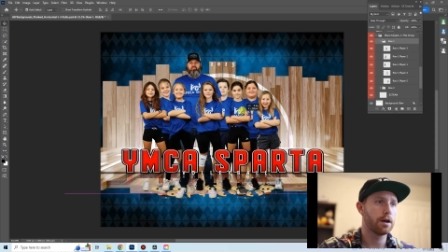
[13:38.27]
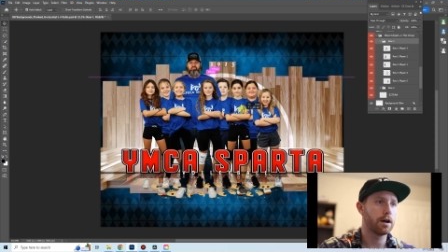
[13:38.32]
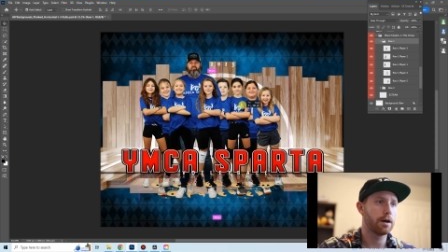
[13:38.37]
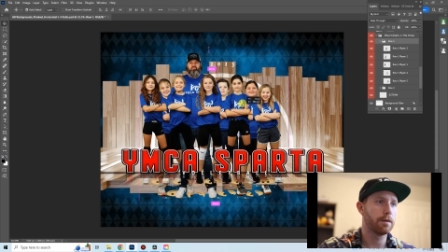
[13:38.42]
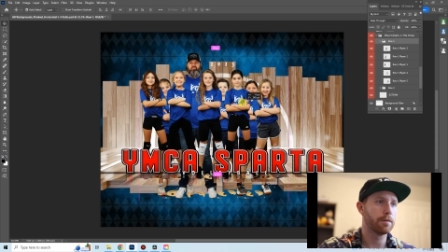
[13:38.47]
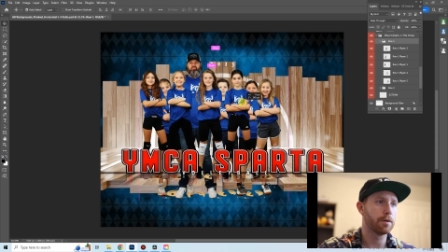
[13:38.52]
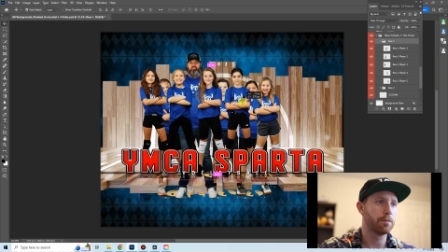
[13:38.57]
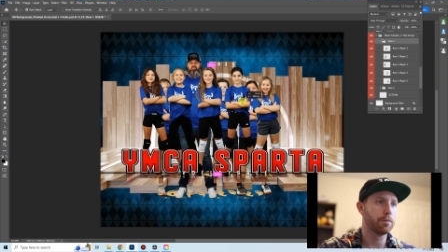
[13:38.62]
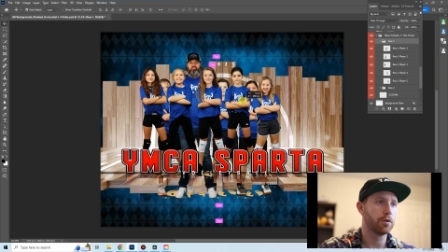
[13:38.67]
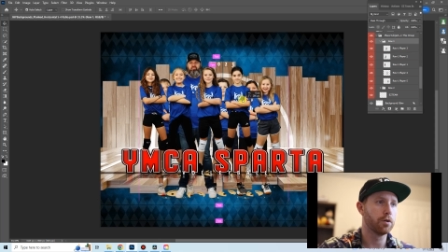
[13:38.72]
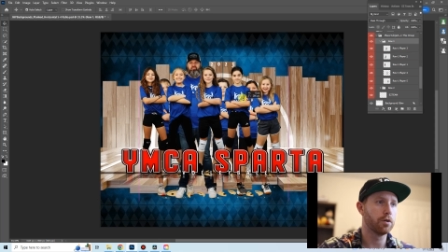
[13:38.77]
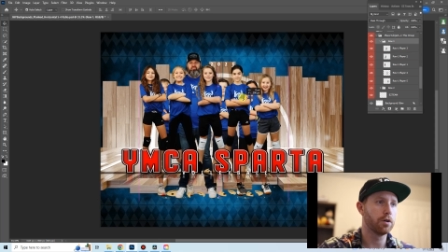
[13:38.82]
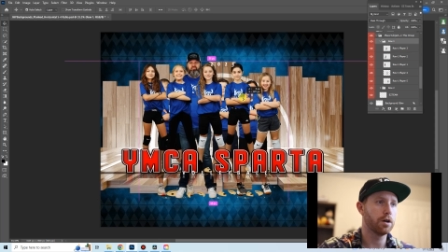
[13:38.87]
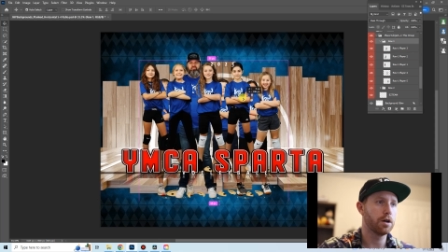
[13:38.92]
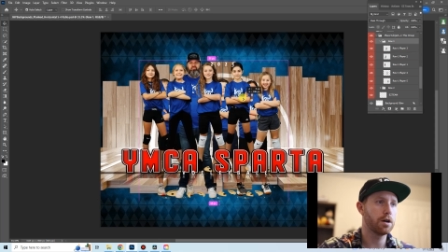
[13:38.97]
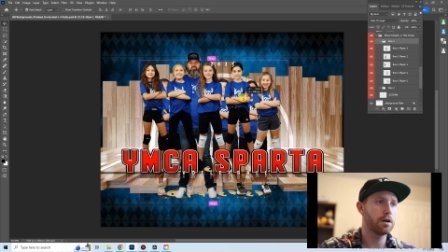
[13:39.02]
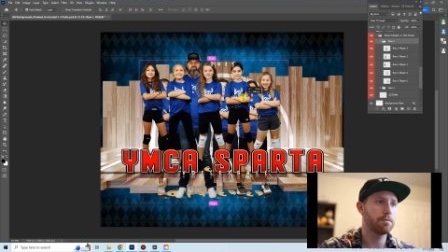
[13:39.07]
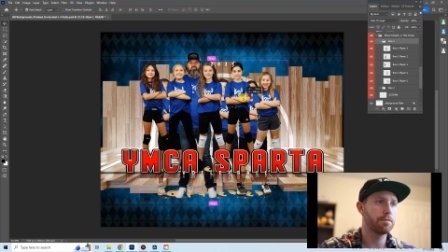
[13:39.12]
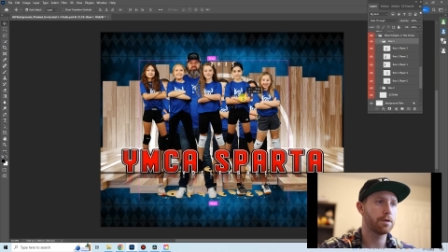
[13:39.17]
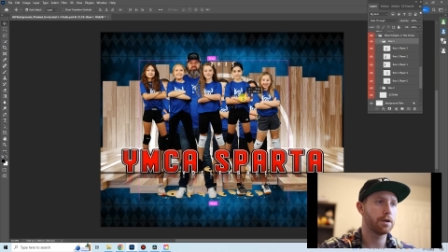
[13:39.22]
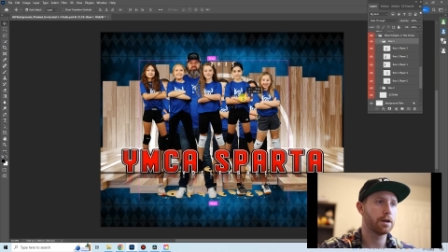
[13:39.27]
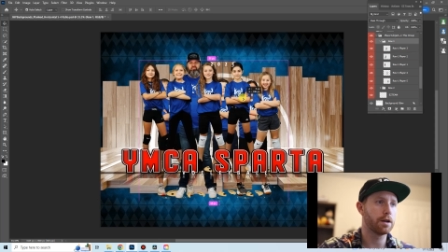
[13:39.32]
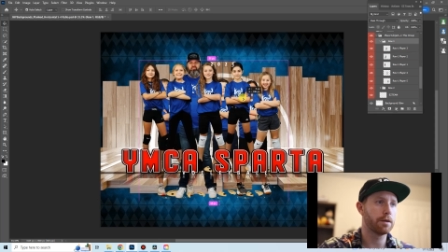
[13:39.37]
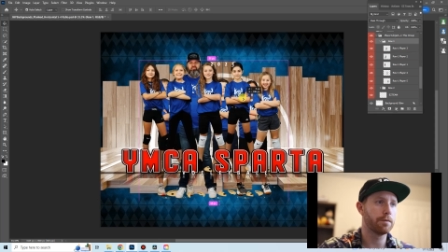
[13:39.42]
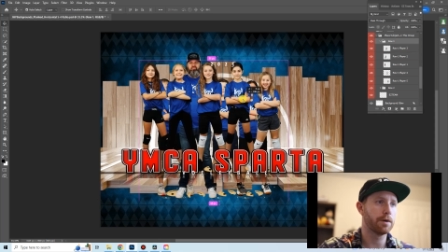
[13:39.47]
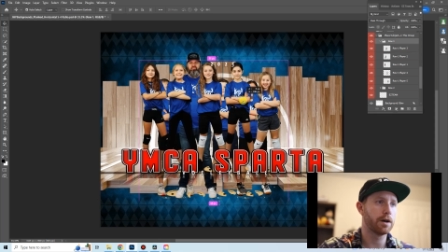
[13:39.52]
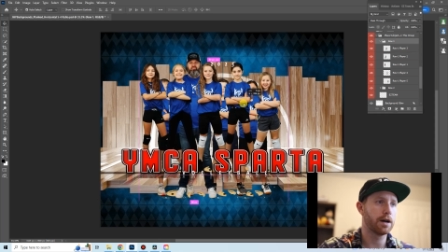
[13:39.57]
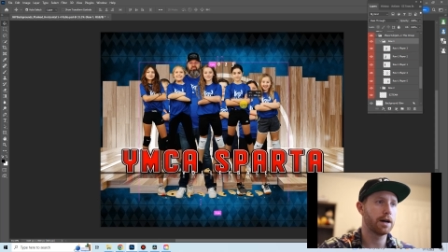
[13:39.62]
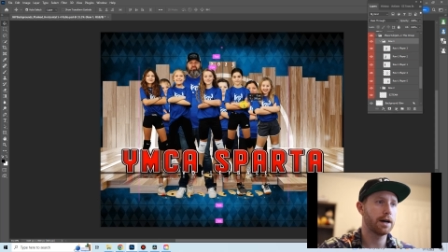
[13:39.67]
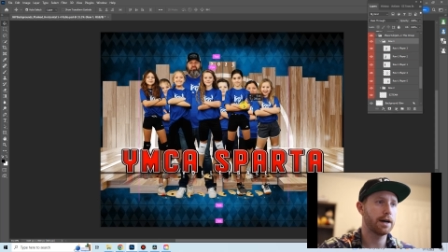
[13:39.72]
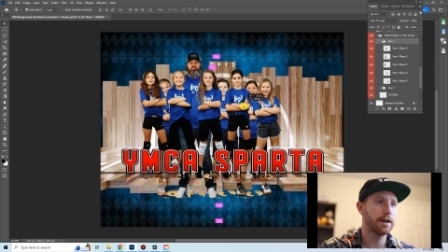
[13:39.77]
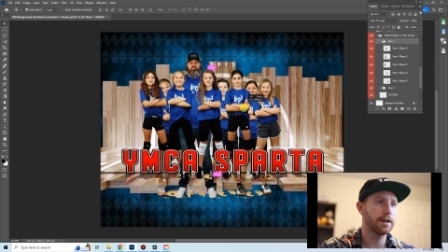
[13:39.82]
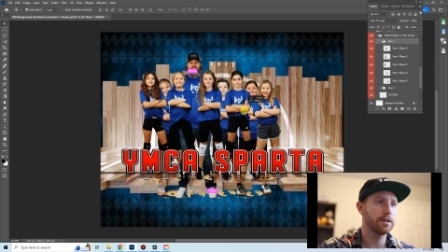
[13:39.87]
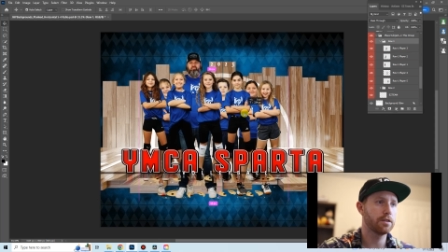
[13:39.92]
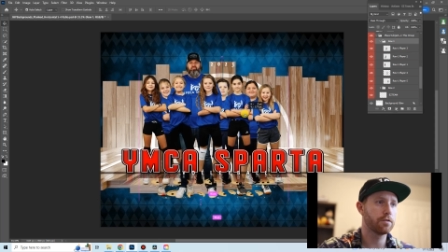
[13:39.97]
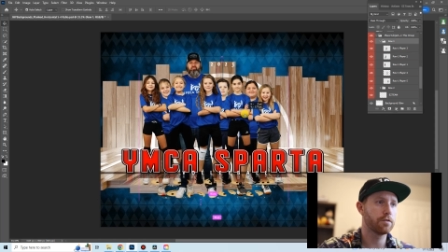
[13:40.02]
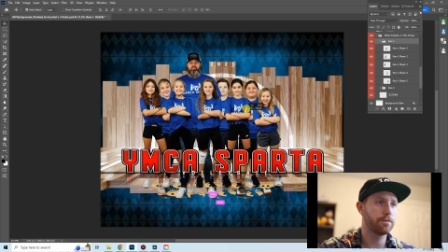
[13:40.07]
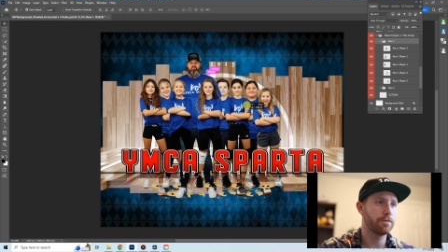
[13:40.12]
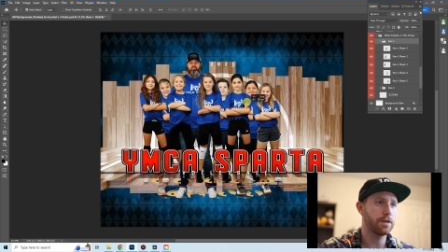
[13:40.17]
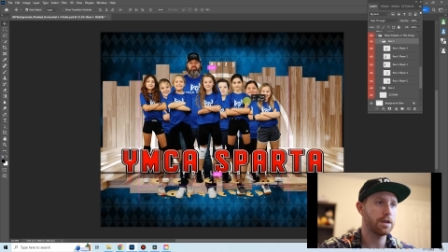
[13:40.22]
I'm going to pull up, and I'm going to hide
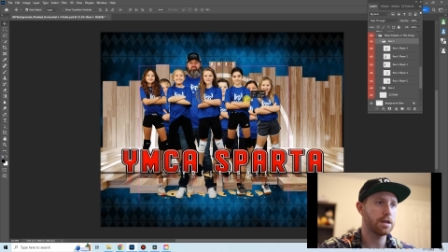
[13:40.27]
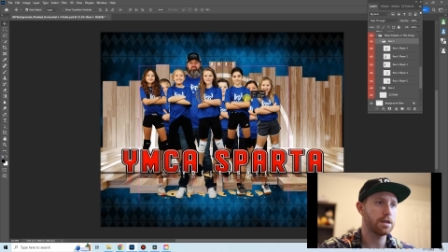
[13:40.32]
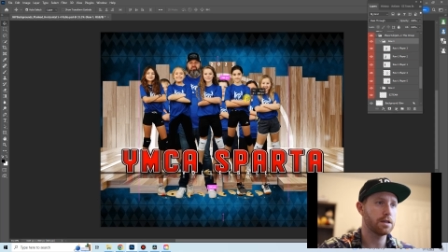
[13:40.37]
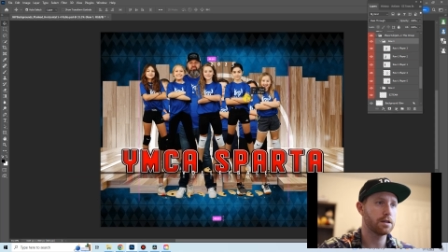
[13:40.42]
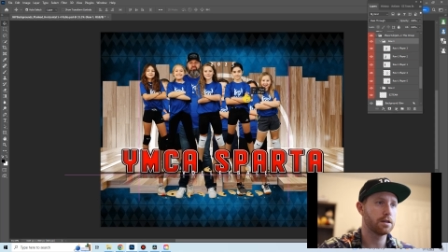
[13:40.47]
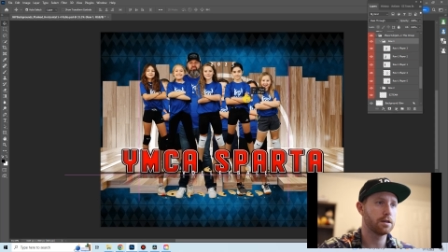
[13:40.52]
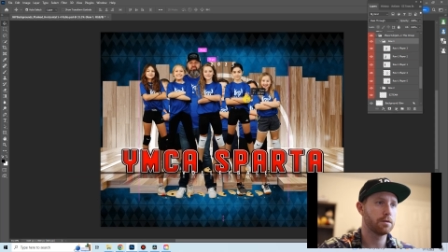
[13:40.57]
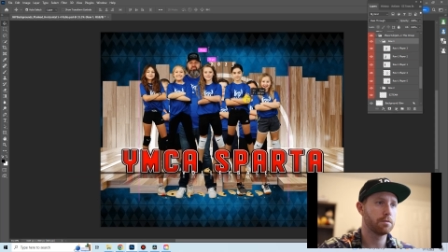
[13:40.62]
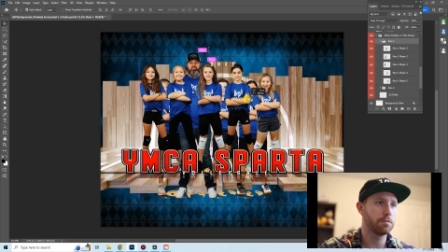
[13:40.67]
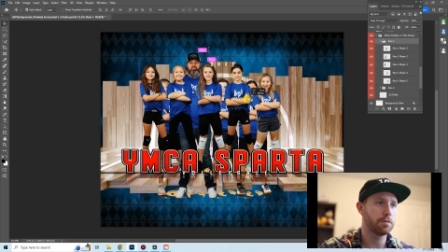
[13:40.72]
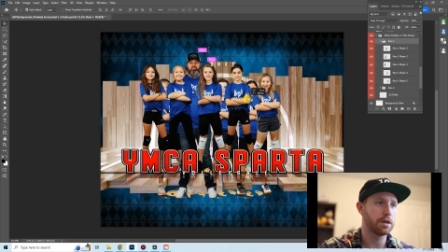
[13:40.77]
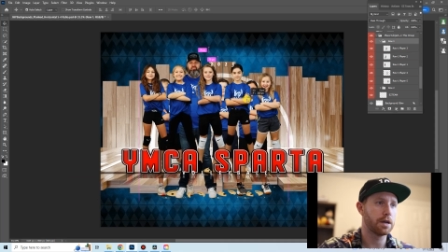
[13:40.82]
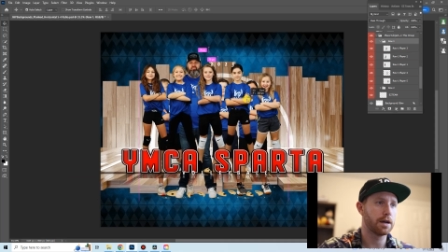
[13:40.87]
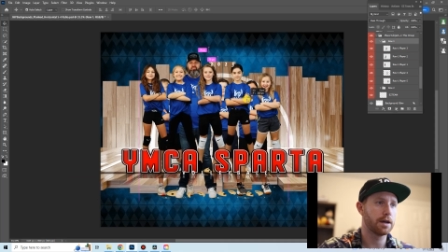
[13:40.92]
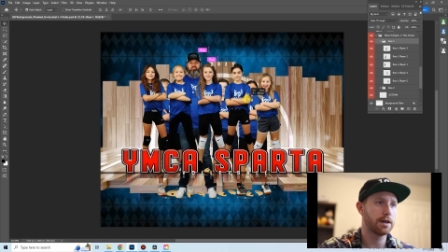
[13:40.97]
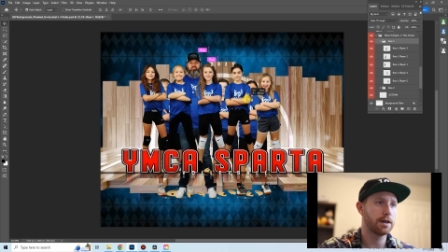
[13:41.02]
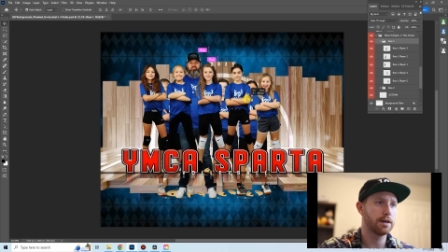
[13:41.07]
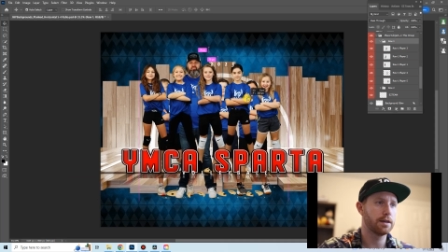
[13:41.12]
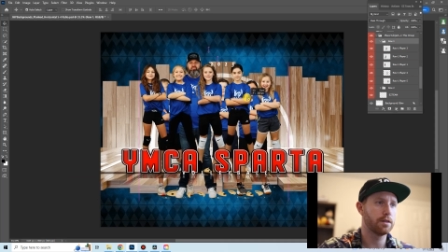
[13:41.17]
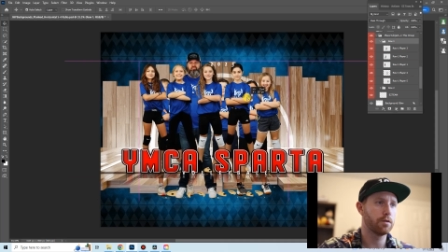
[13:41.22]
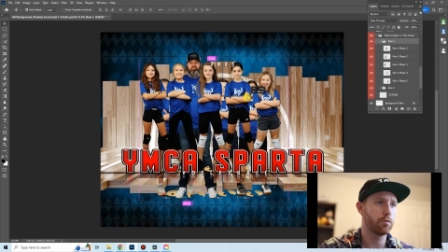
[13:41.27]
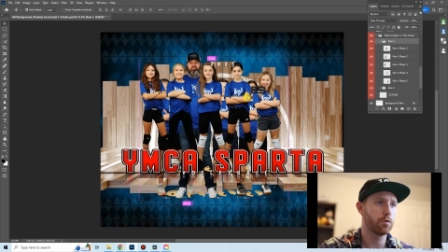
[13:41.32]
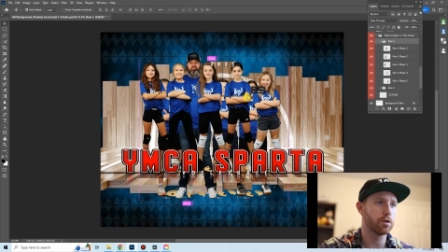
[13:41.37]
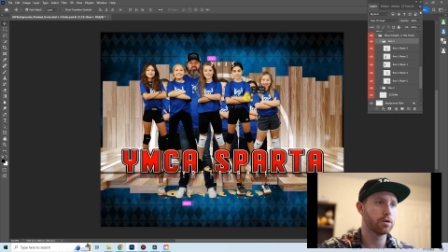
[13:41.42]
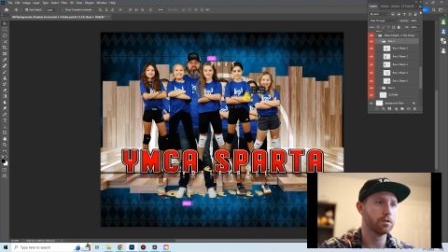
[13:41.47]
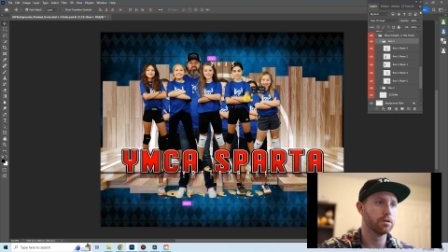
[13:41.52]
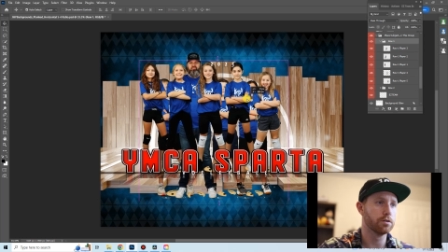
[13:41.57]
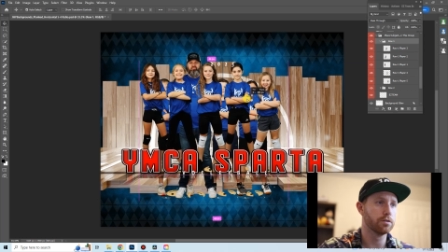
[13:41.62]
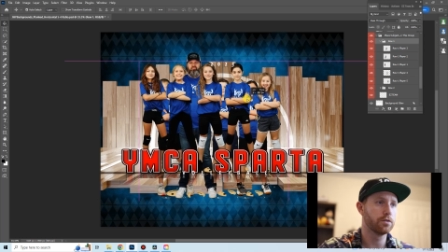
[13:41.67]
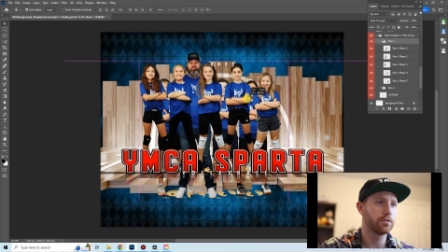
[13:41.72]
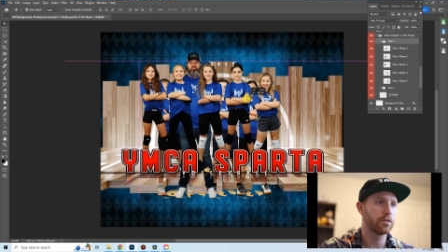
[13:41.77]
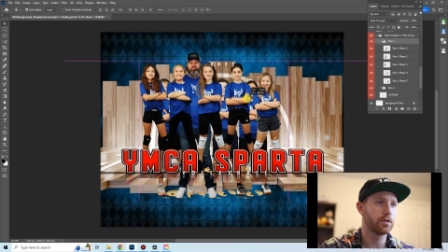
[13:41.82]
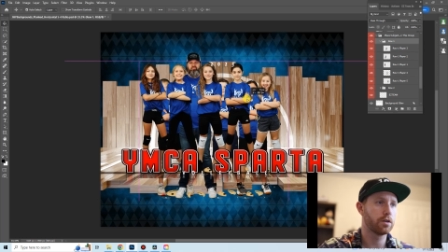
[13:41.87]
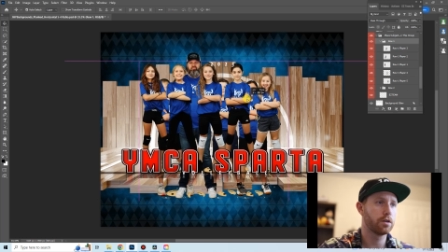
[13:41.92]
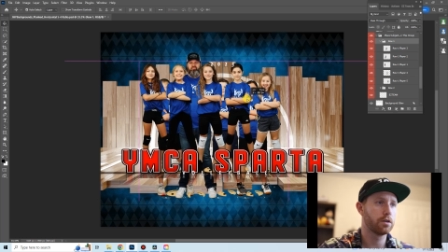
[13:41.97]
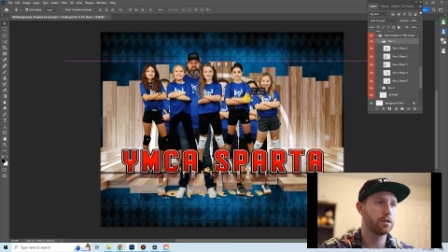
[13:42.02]
their feet behind the words.